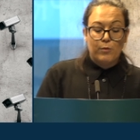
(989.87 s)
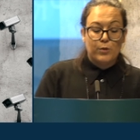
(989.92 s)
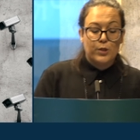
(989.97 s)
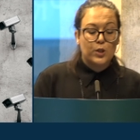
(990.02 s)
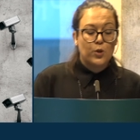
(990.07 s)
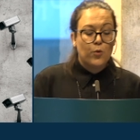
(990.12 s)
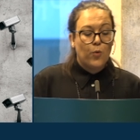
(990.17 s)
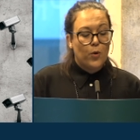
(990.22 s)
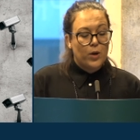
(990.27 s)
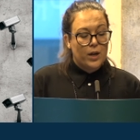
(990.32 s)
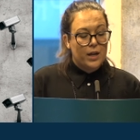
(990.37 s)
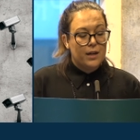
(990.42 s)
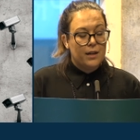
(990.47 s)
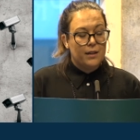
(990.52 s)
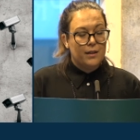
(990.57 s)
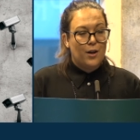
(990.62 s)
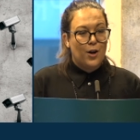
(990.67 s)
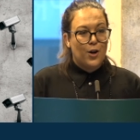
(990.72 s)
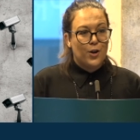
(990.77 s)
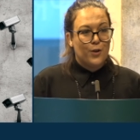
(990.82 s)
was quoting
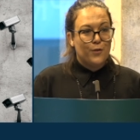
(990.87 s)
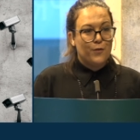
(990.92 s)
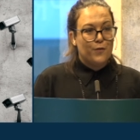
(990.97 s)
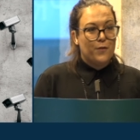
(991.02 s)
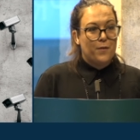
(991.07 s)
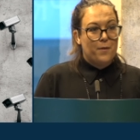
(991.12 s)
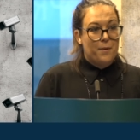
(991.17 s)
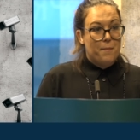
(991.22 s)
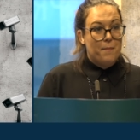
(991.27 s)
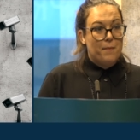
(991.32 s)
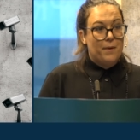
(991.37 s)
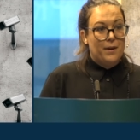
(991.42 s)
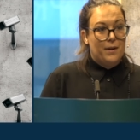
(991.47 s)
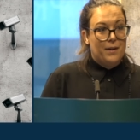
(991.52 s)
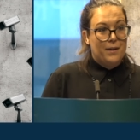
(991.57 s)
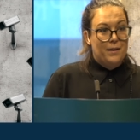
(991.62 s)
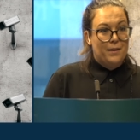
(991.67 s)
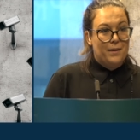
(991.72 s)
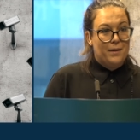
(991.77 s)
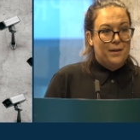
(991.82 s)
a lot of uh,
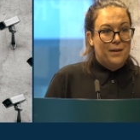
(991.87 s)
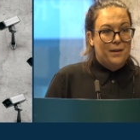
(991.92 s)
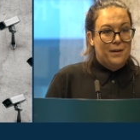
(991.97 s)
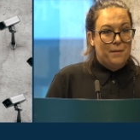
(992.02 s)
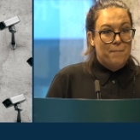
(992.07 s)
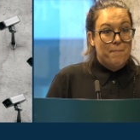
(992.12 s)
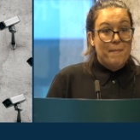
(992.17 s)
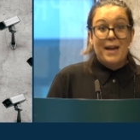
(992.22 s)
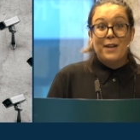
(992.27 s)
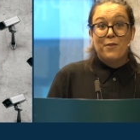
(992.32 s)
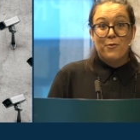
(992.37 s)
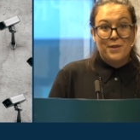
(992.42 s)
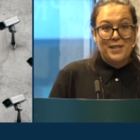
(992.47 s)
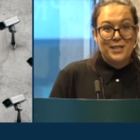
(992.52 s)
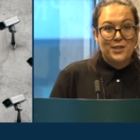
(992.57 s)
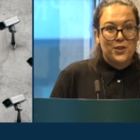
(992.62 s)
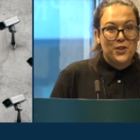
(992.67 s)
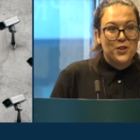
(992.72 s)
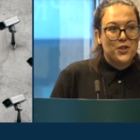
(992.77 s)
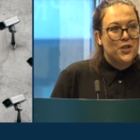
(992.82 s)
uh, uh, men
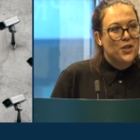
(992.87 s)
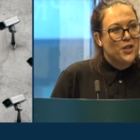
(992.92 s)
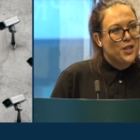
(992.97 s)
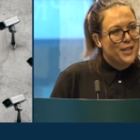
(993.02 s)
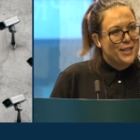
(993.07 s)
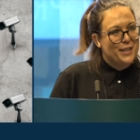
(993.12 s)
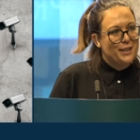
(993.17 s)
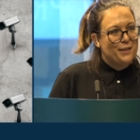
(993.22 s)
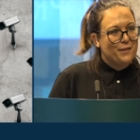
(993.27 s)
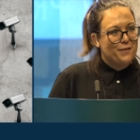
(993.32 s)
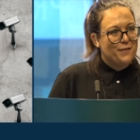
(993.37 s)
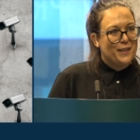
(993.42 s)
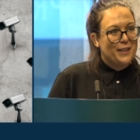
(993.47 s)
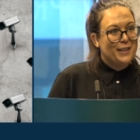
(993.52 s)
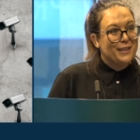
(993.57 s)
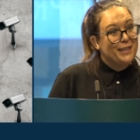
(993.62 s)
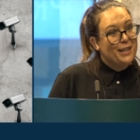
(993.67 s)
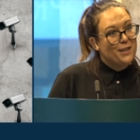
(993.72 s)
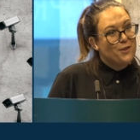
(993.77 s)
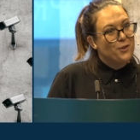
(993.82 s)
researchers in the
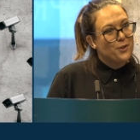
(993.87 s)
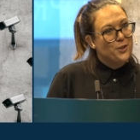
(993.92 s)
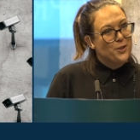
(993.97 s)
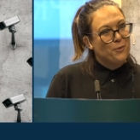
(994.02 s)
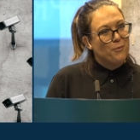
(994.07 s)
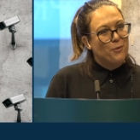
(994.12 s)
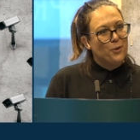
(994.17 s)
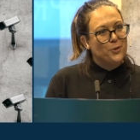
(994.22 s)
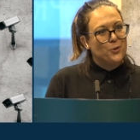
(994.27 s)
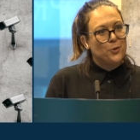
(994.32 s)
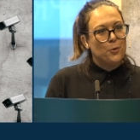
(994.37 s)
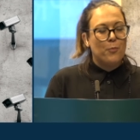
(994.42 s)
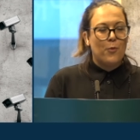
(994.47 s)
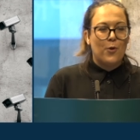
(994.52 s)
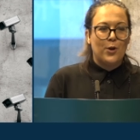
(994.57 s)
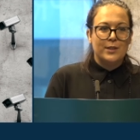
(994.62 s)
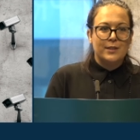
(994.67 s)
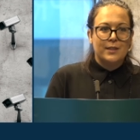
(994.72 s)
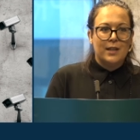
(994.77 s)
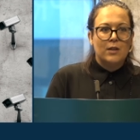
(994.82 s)
field, I also want to
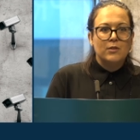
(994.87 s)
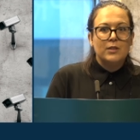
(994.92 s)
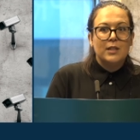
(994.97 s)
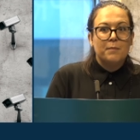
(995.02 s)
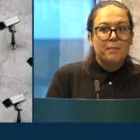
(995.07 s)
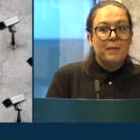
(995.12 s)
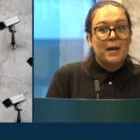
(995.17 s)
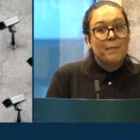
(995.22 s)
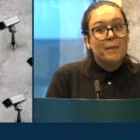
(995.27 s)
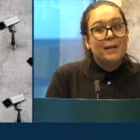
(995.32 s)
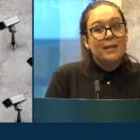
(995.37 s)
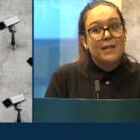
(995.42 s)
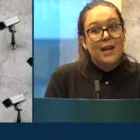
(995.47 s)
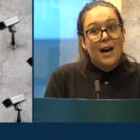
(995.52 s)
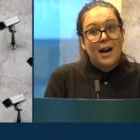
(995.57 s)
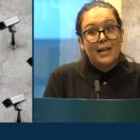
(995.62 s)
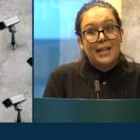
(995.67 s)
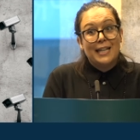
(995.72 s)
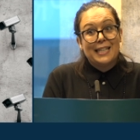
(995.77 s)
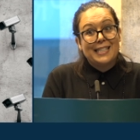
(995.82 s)
point out that maybe
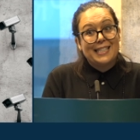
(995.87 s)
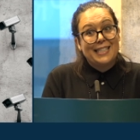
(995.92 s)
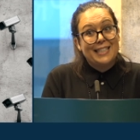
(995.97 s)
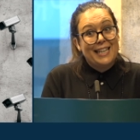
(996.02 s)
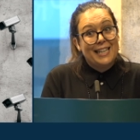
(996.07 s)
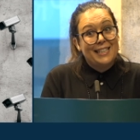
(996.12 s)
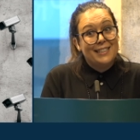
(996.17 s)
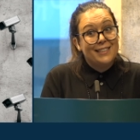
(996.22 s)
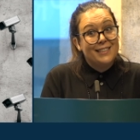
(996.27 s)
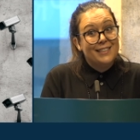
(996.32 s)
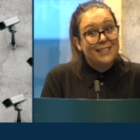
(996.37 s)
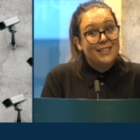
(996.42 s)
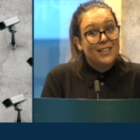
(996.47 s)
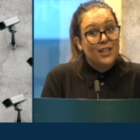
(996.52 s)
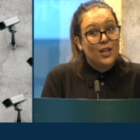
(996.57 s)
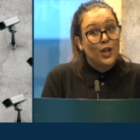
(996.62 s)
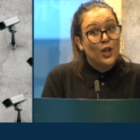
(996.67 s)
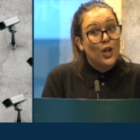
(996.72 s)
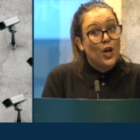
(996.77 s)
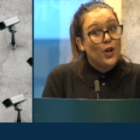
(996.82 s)
not accidentally,
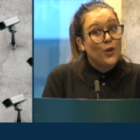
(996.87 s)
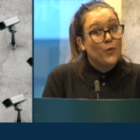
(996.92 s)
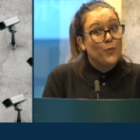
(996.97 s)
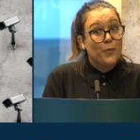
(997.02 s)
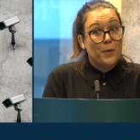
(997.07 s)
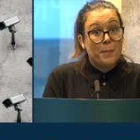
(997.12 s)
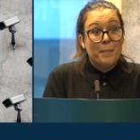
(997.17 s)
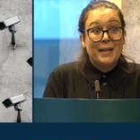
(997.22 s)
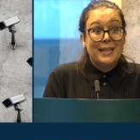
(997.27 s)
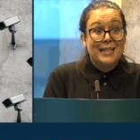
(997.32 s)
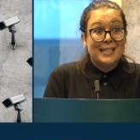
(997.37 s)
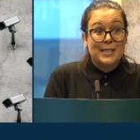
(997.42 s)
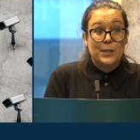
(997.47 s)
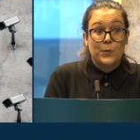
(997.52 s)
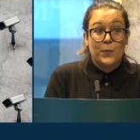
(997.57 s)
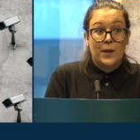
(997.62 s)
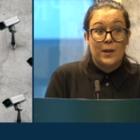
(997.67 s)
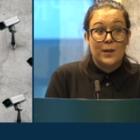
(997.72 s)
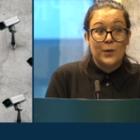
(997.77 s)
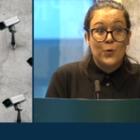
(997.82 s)
there are a lot of women as
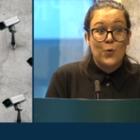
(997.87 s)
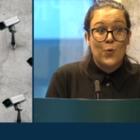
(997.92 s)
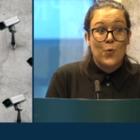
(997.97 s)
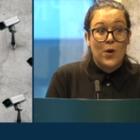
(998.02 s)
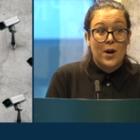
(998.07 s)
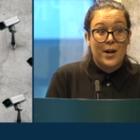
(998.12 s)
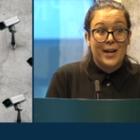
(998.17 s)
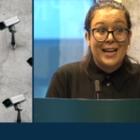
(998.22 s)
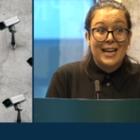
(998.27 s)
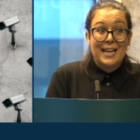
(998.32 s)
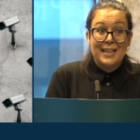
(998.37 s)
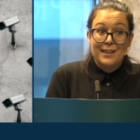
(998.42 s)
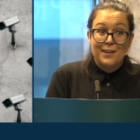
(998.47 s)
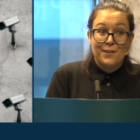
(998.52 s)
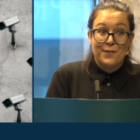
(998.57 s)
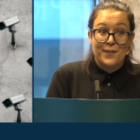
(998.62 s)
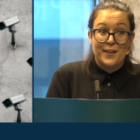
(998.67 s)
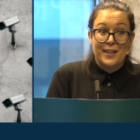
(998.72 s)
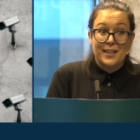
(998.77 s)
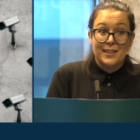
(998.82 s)
well who are in
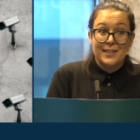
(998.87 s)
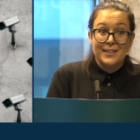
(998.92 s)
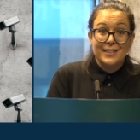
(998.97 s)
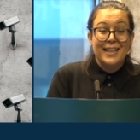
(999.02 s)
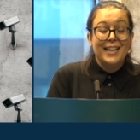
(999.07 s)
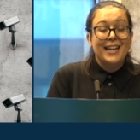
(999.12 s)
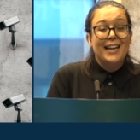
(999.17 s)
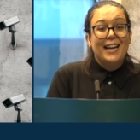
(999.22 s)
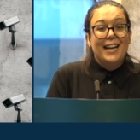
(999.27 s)
the field